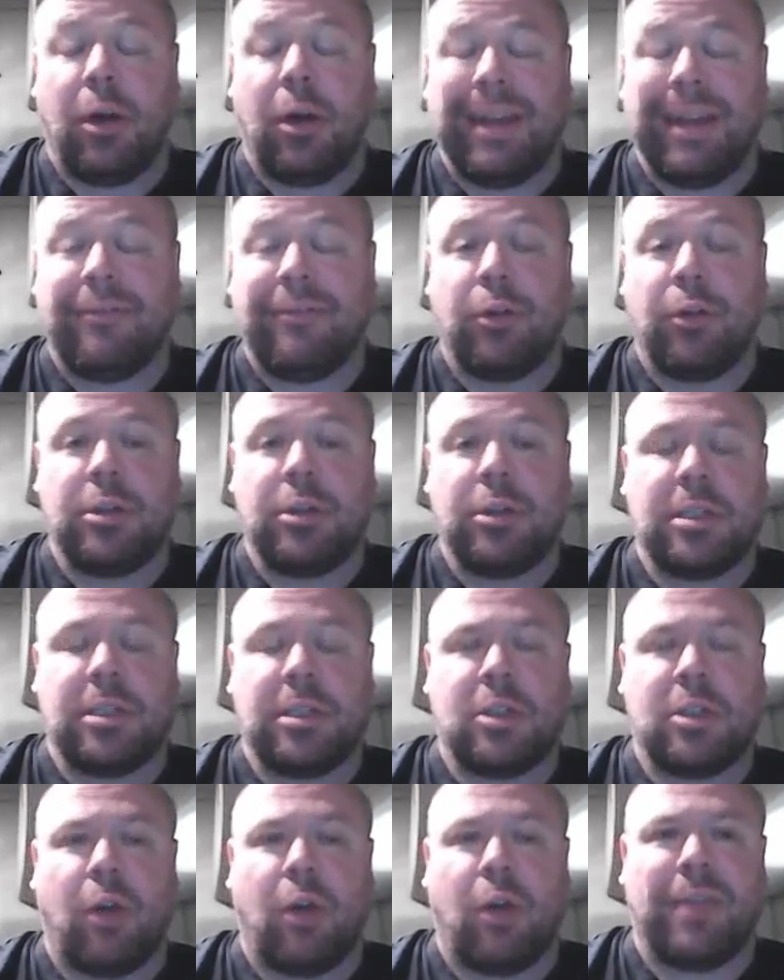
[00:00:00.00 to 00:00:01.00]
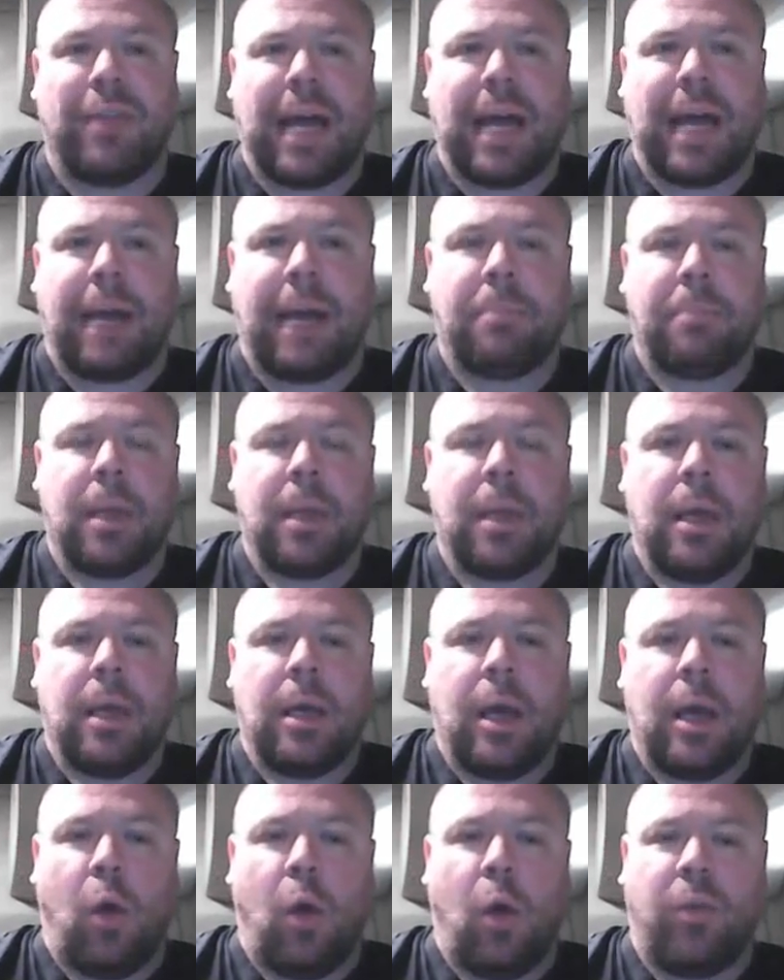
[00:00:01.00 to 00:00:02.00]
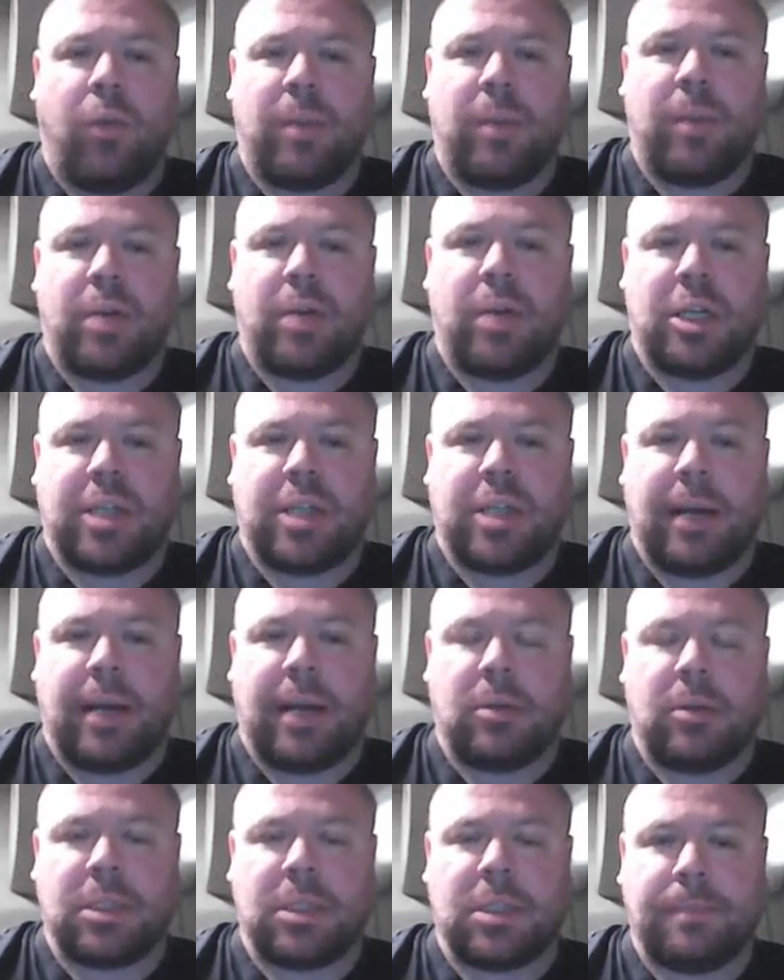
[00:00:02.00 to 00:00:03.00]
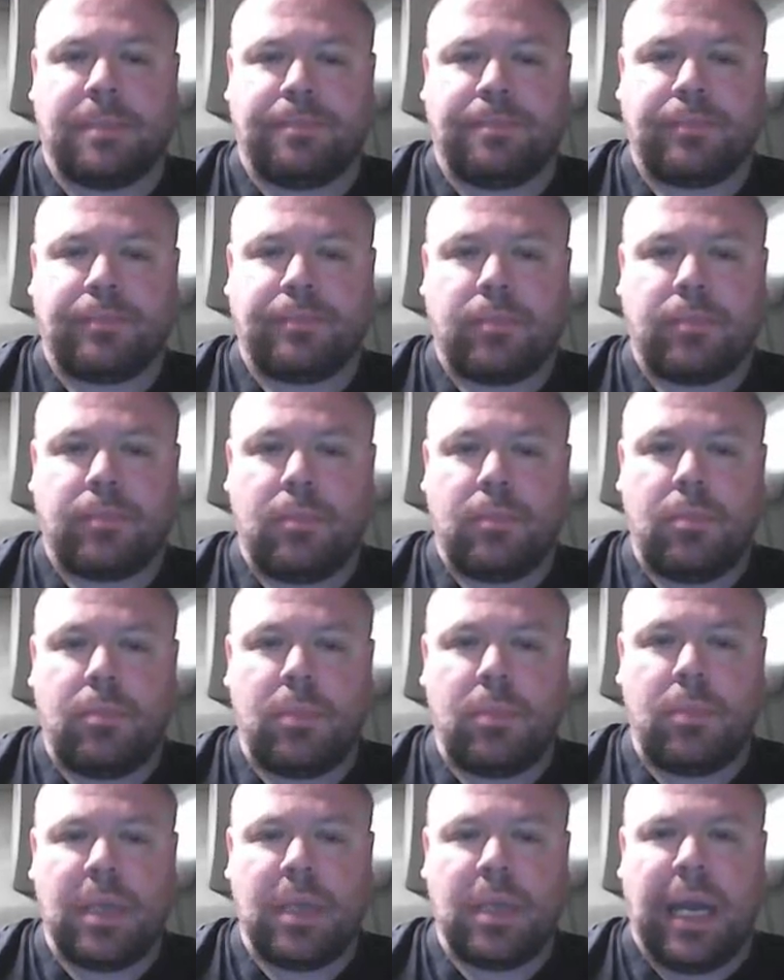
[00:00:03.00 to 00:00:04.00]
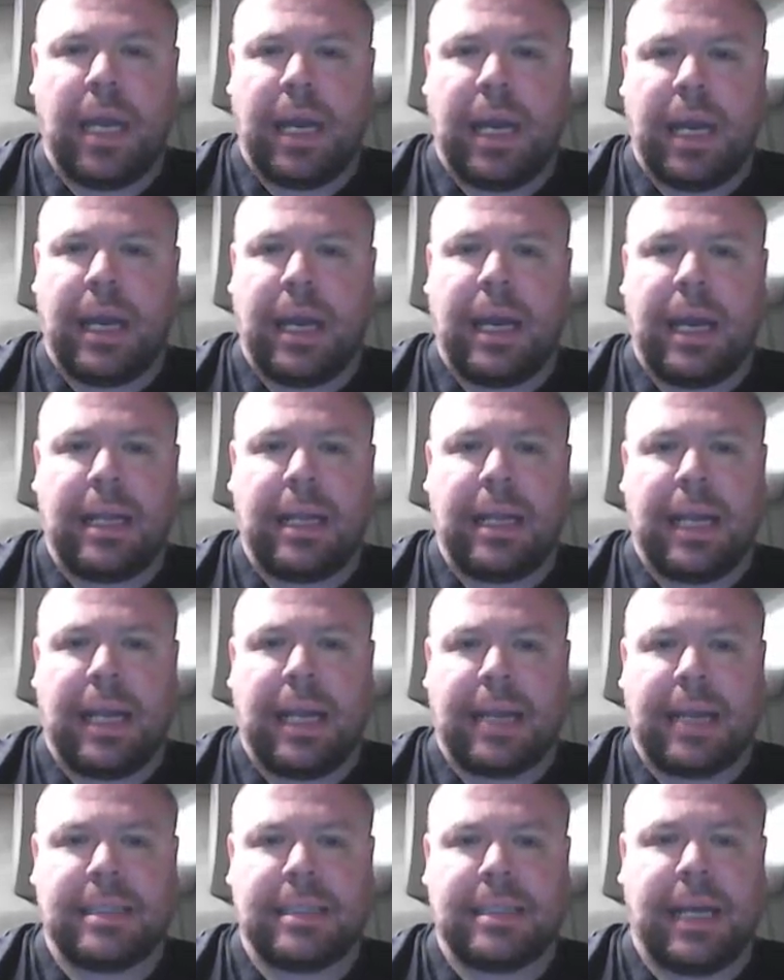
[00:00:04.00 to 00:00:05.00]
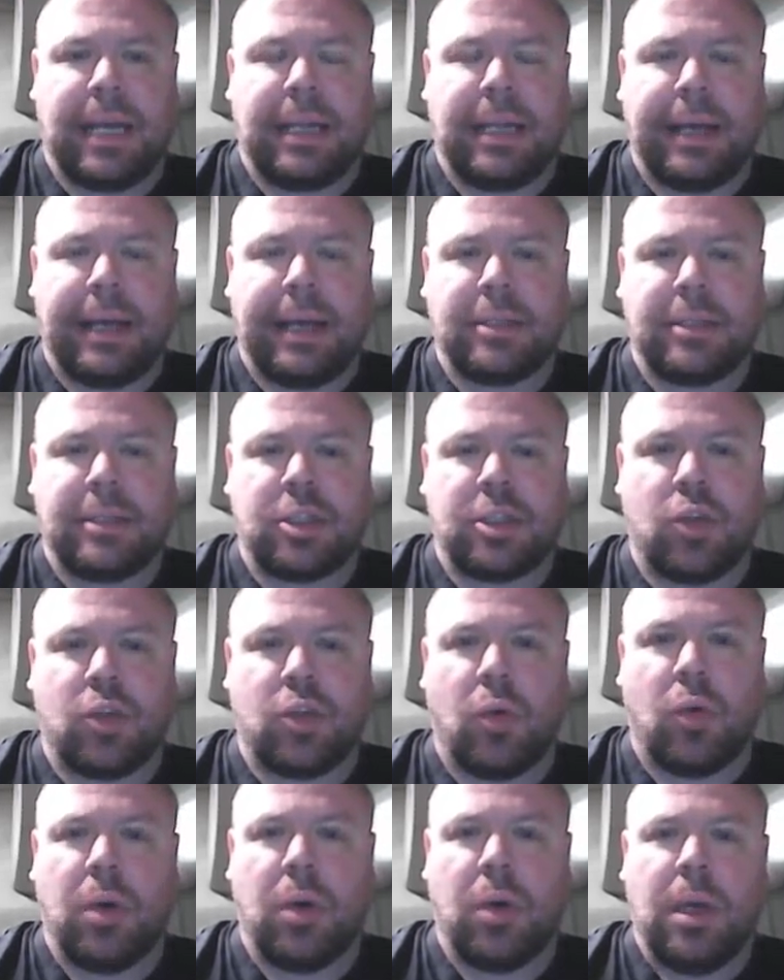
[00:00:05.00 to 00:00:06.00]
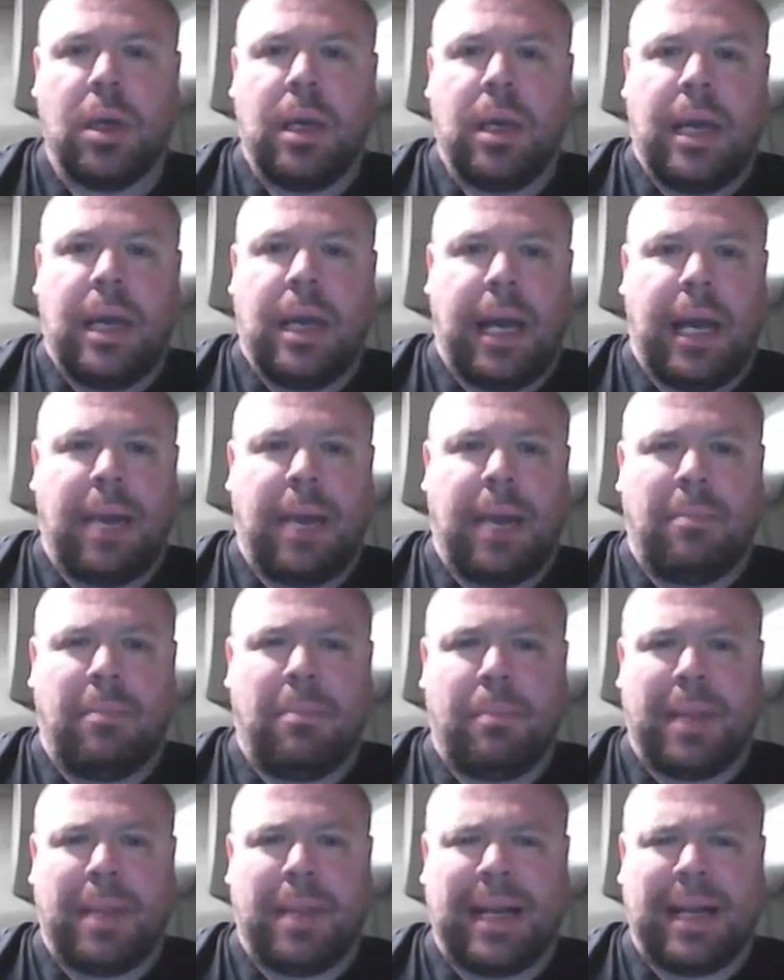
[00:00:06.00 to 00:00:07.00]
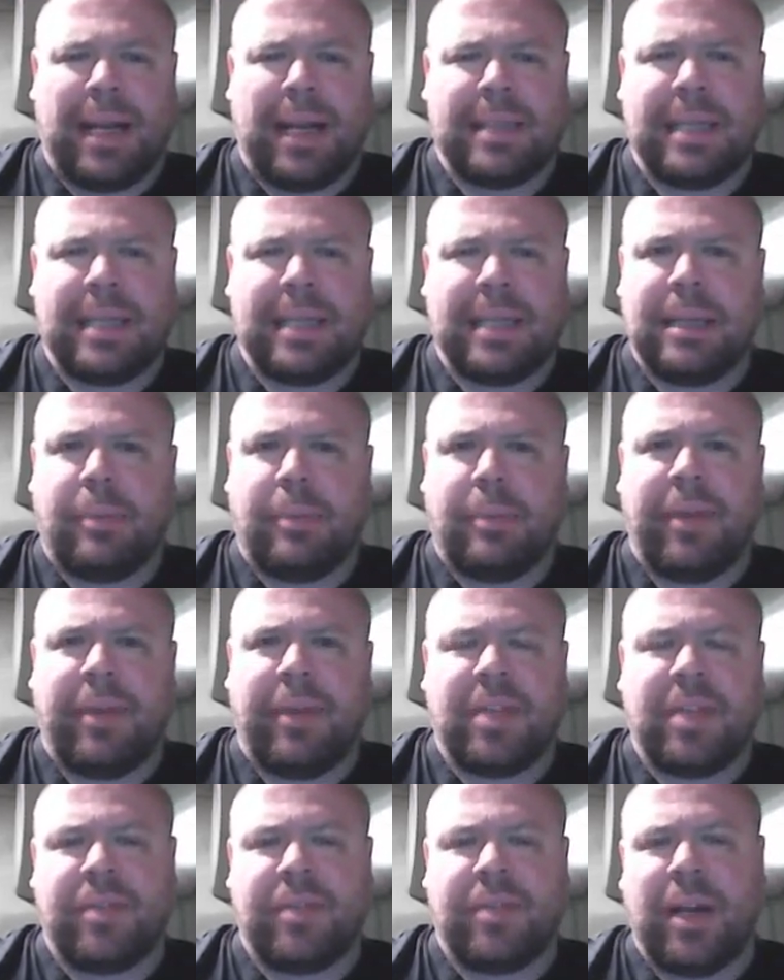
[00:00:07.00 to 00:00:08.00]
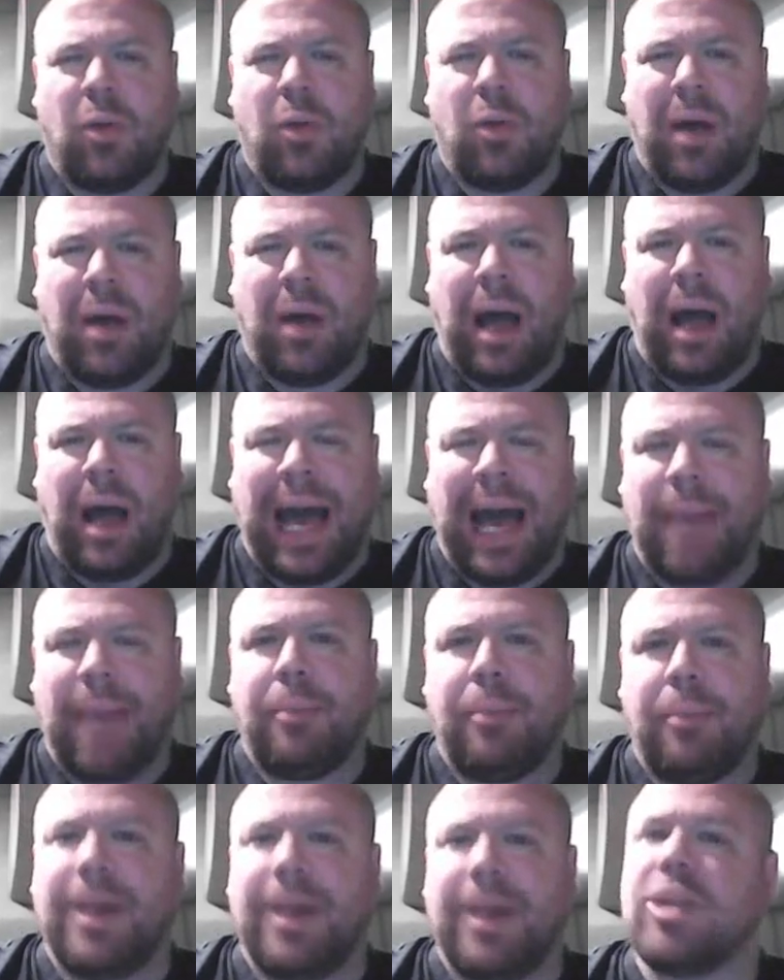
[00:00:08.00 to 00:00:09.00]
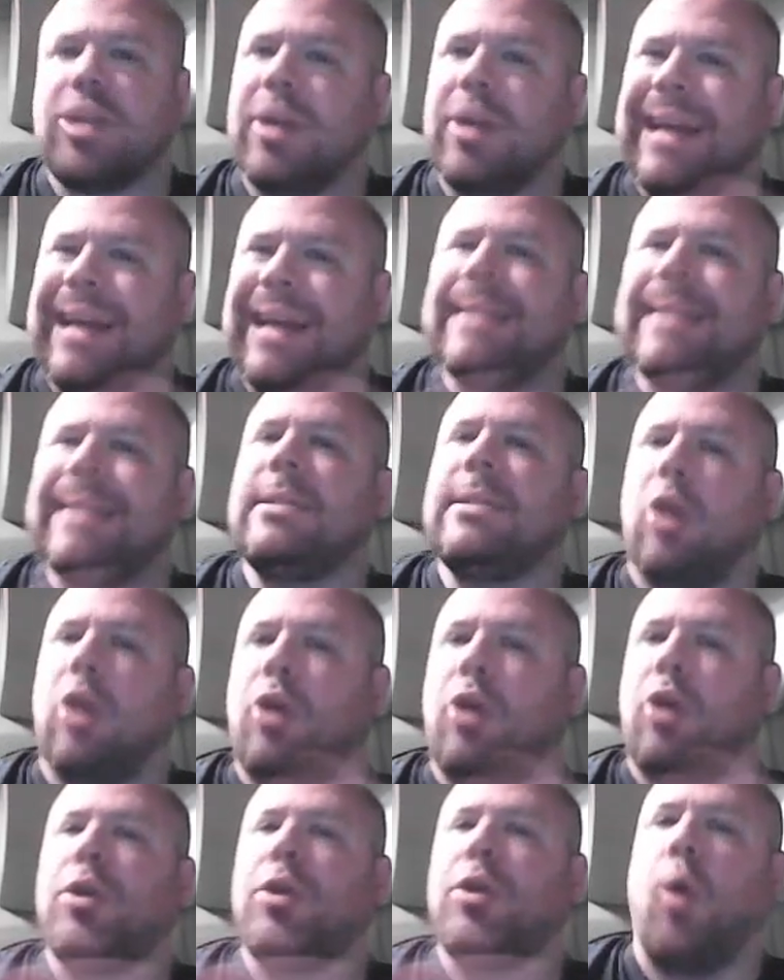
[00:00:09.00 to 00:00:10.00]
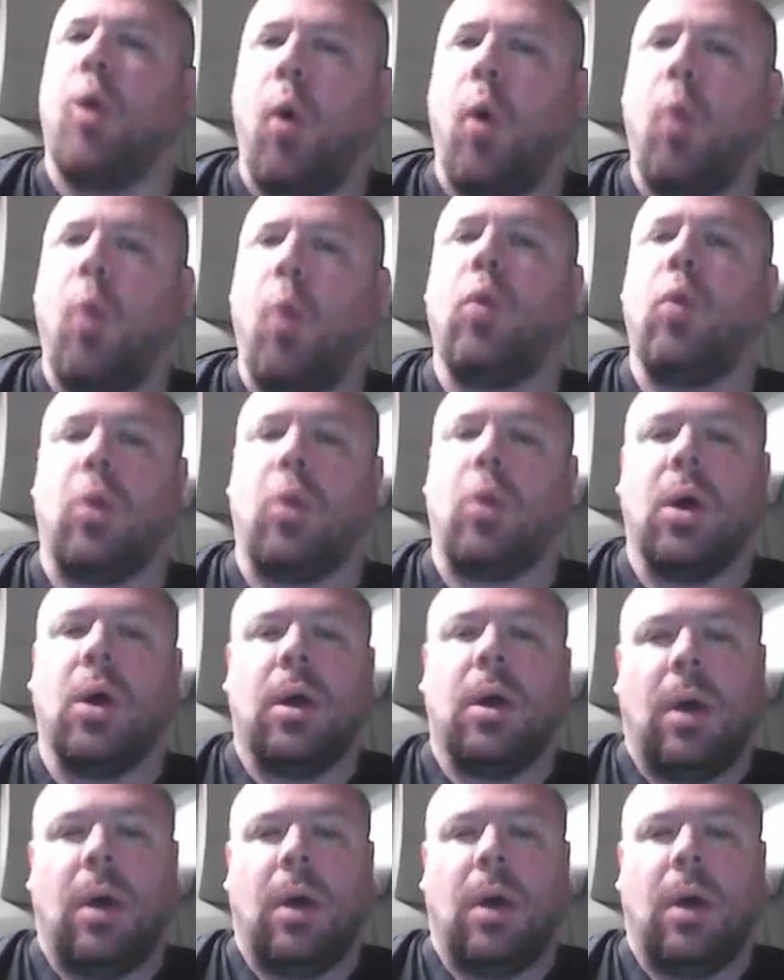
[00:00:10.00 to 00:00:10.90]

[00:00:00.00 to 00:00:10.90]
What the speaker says: influences of that over the British Isles in the next 10 days or so. But like I said in the previous video, high pressure is on the whole